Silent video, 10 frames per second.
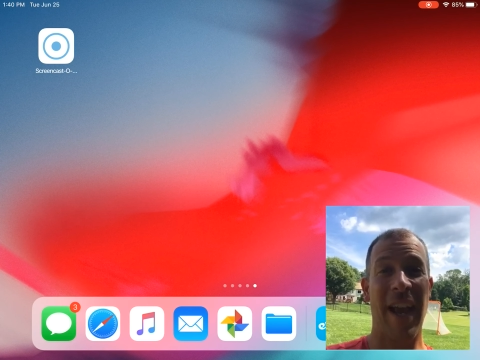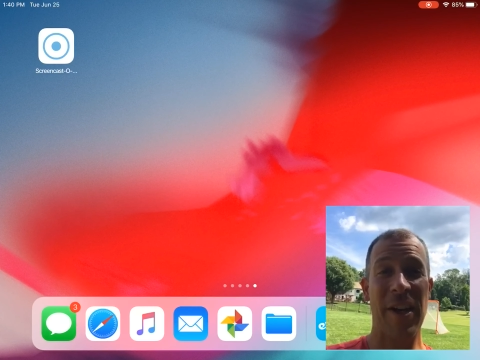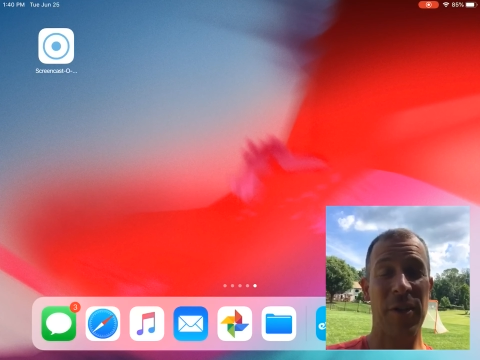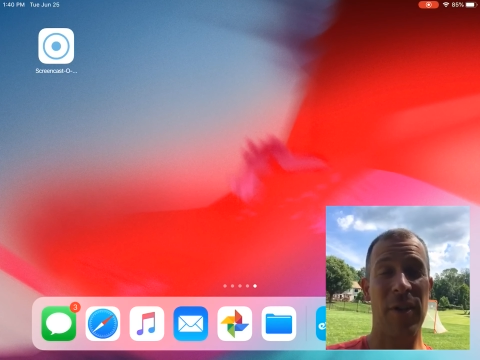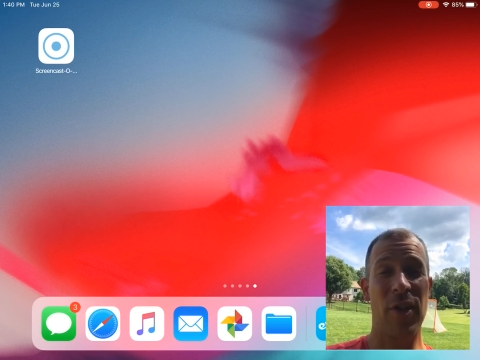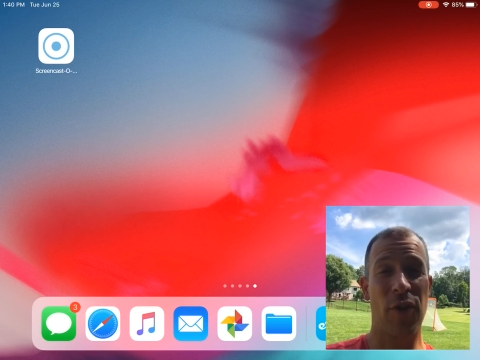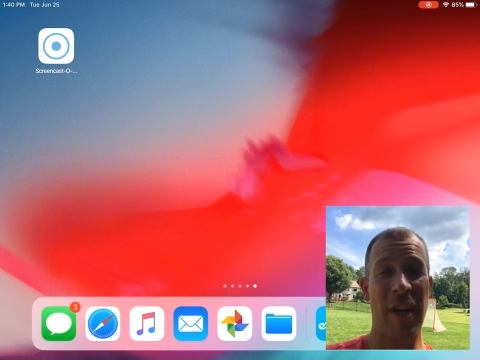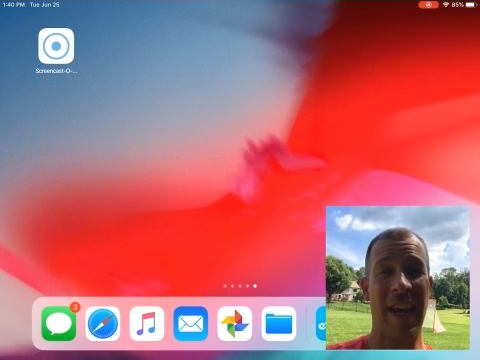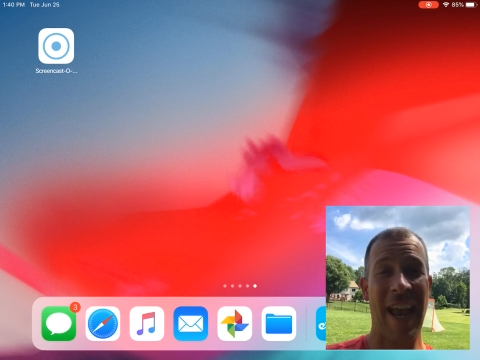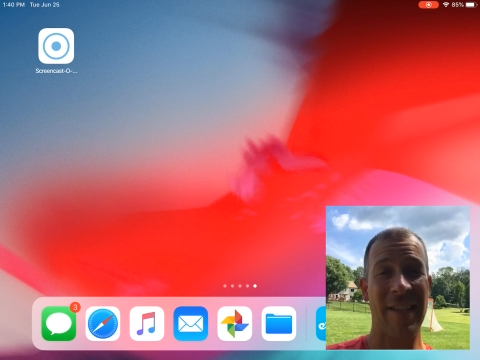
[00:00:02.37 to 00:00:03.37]
actually
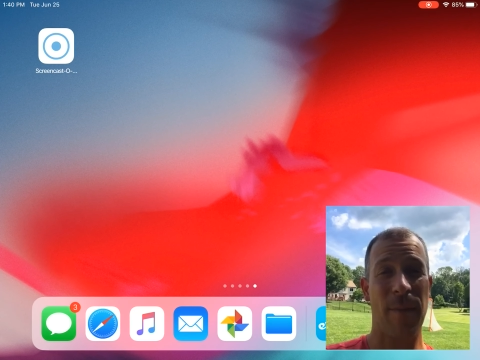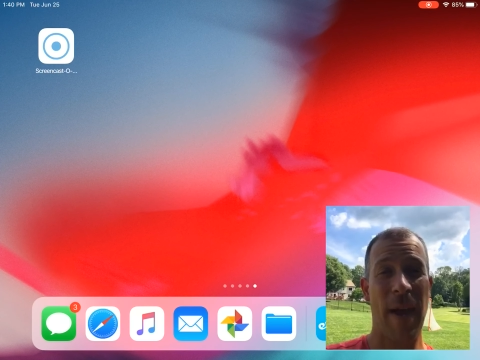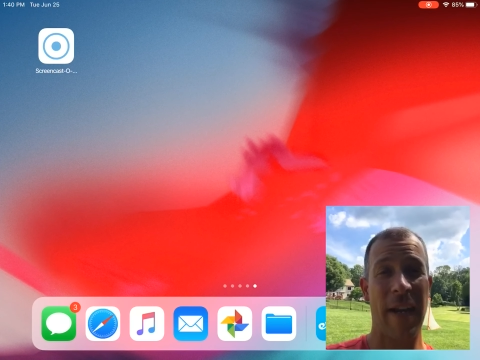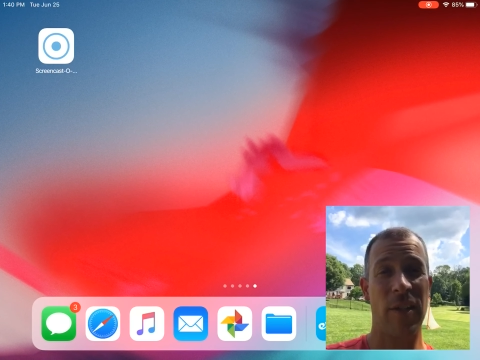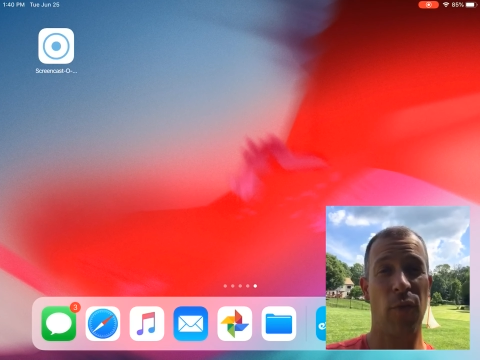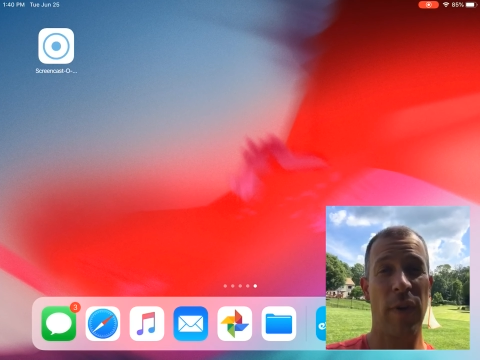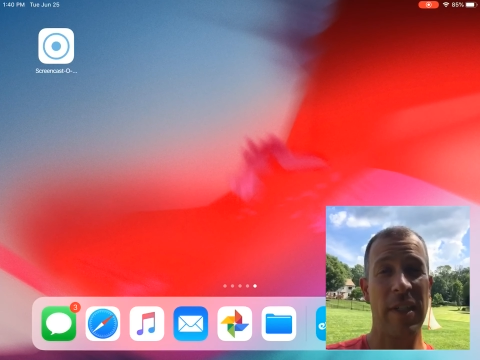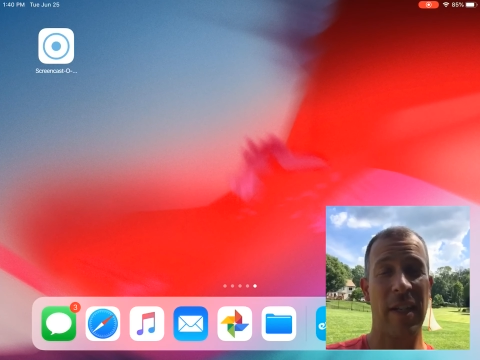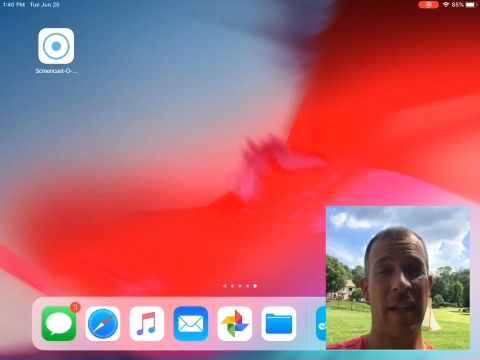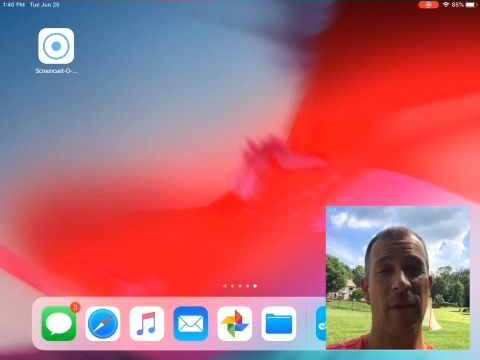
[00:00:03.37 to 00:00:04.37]
Screencast-O-Matic's
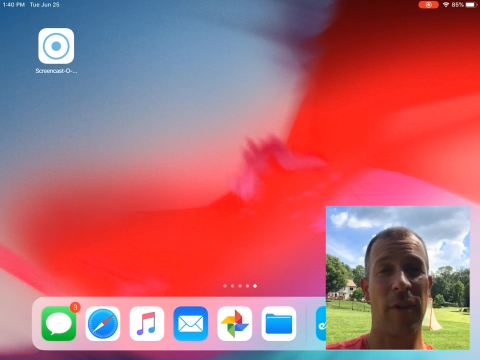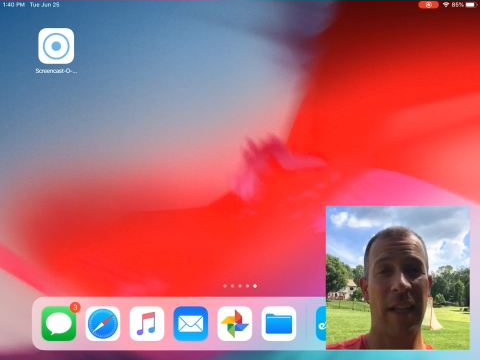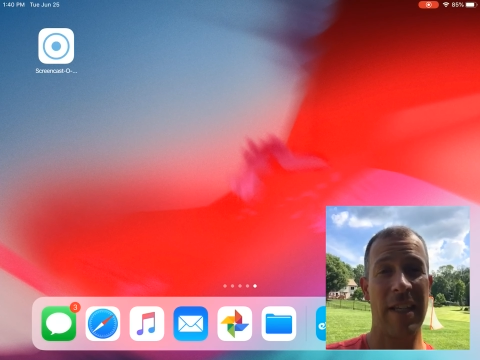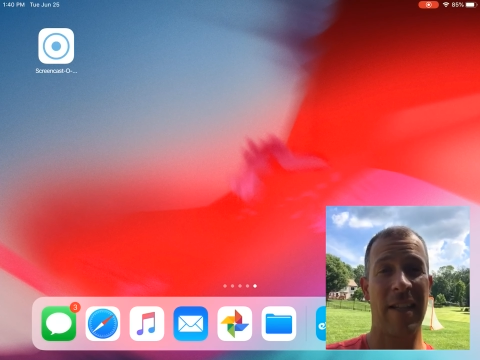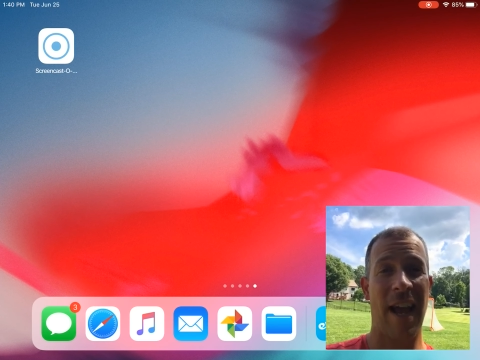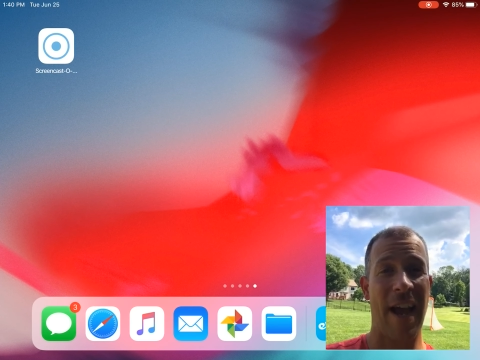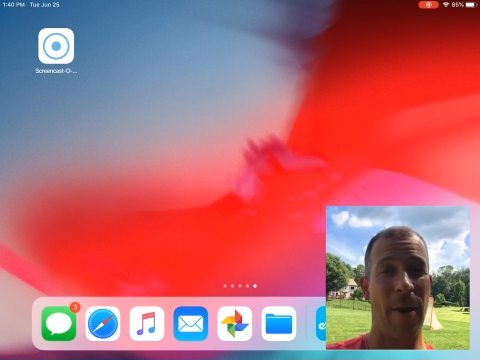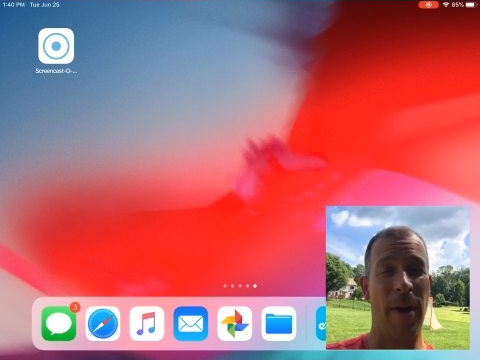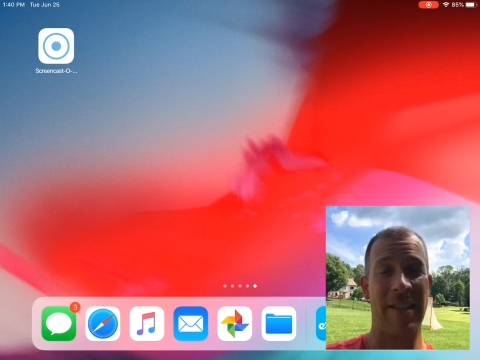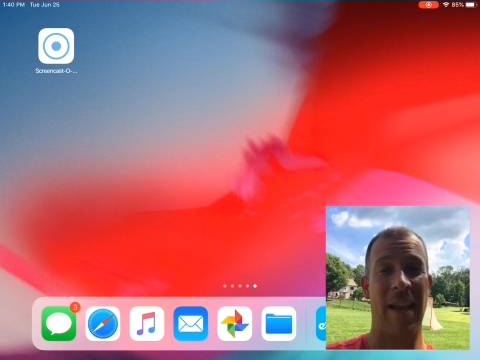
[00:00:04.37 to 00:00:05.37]
recently released
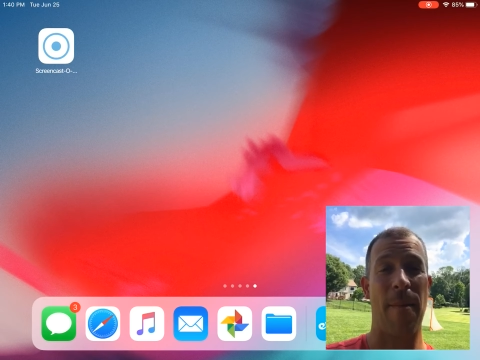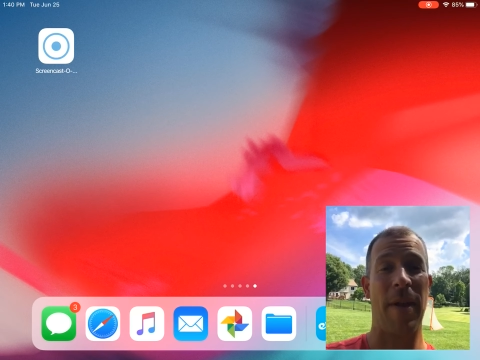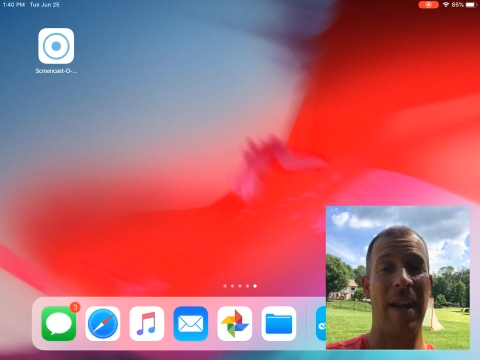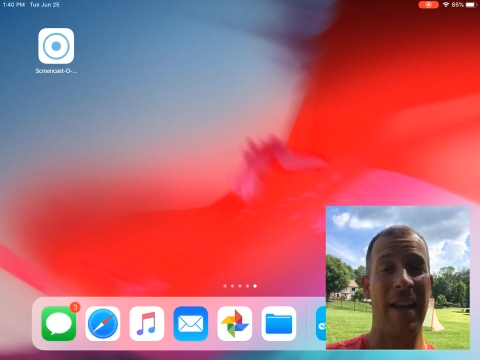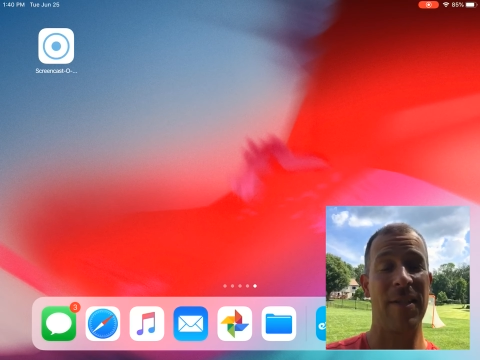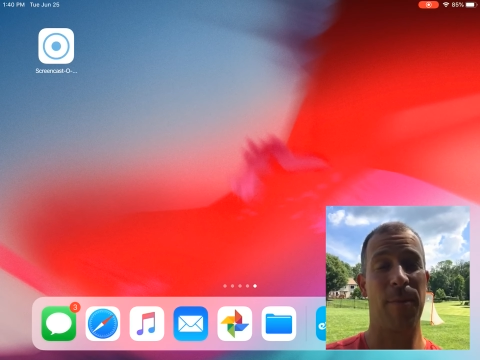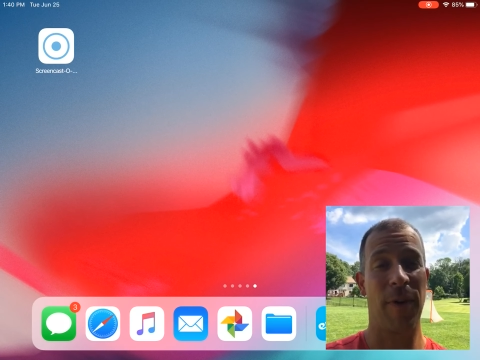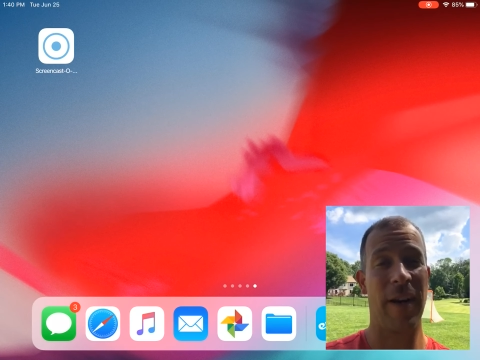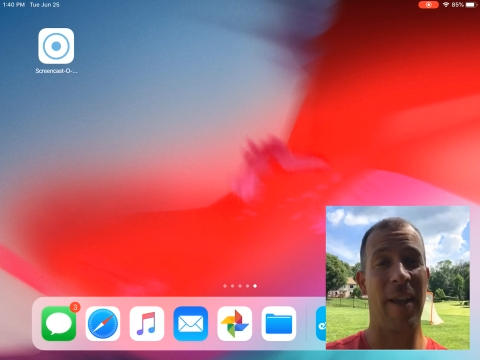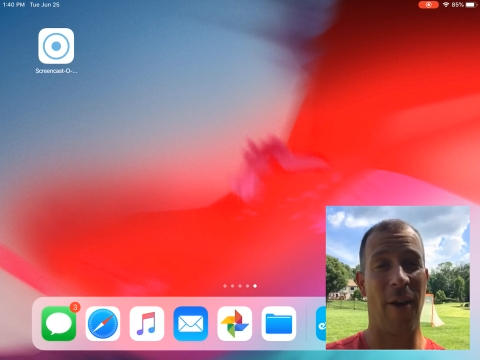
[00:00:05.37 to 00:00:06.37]
iOS app, and it is
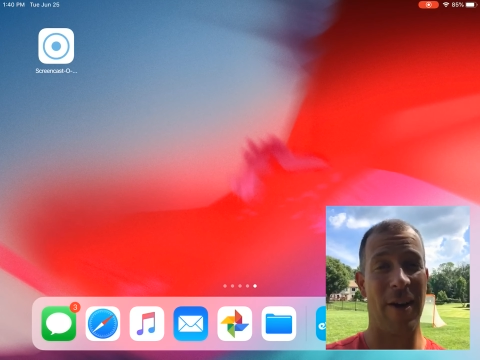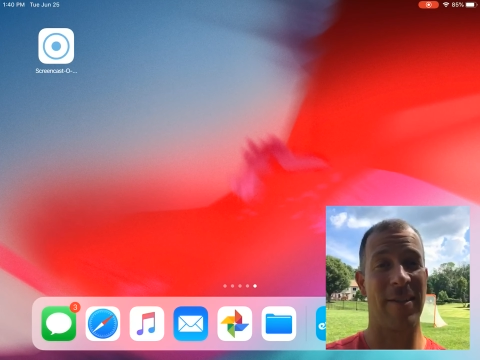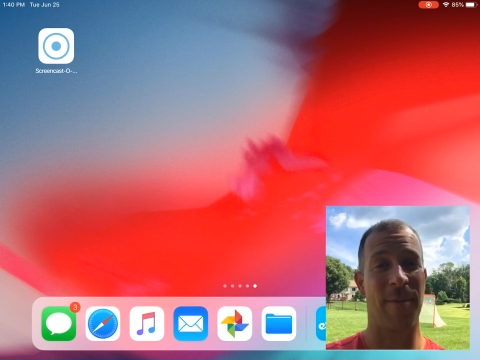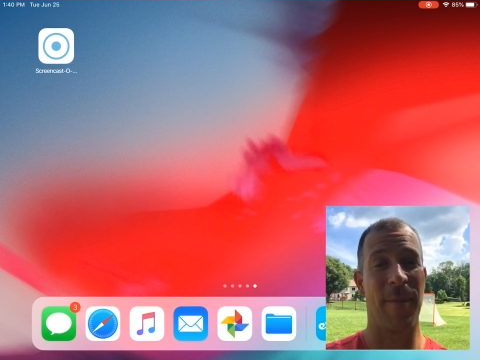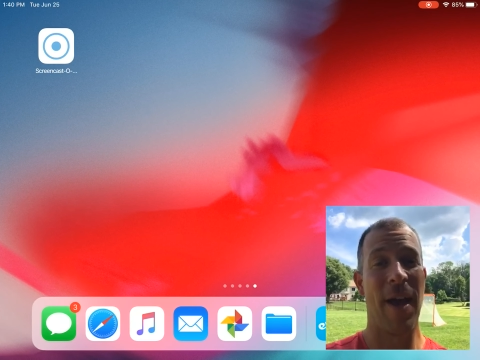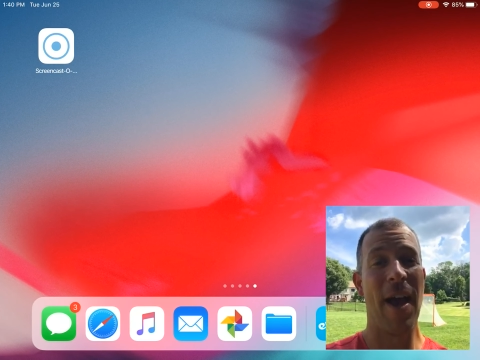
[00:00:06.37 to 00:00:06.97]
pretty awesome.